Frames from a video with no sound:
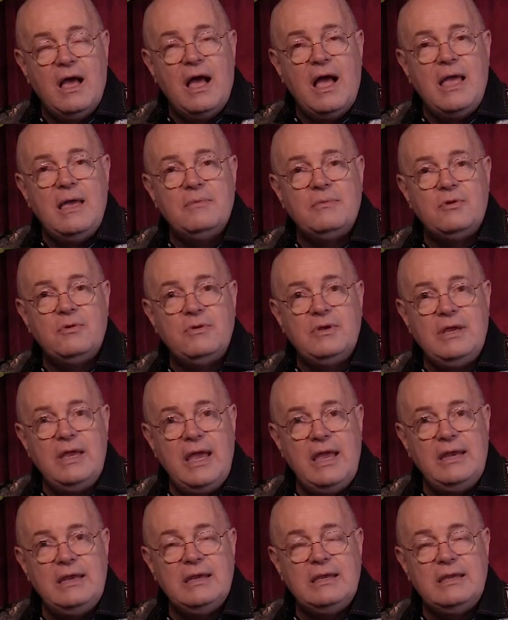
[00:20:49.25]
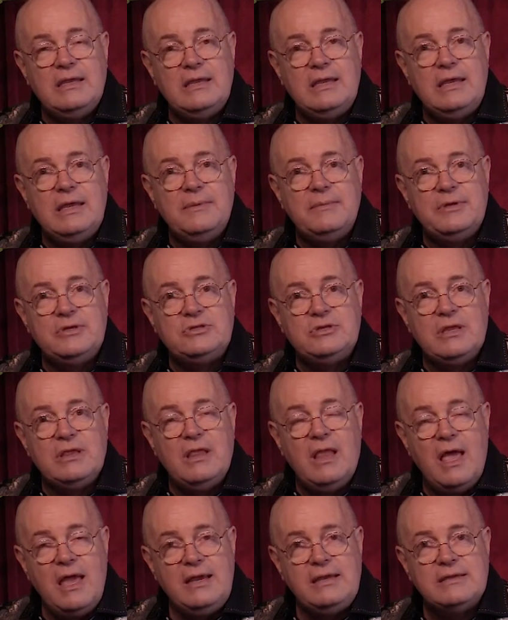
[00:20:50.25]
I am created in the image and
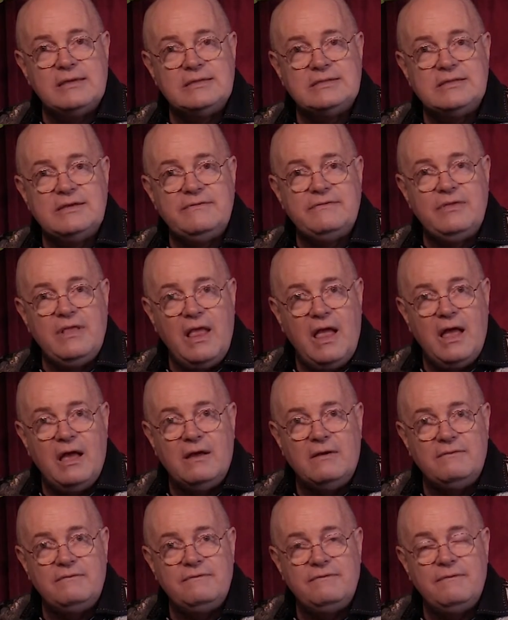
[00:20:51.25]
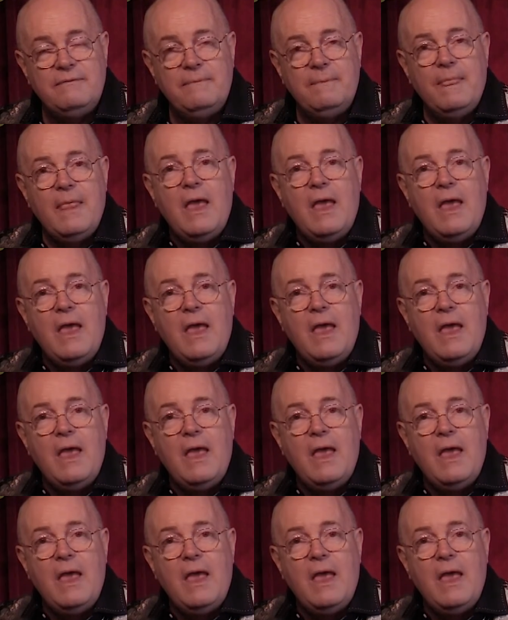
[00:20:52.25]
likeness of love.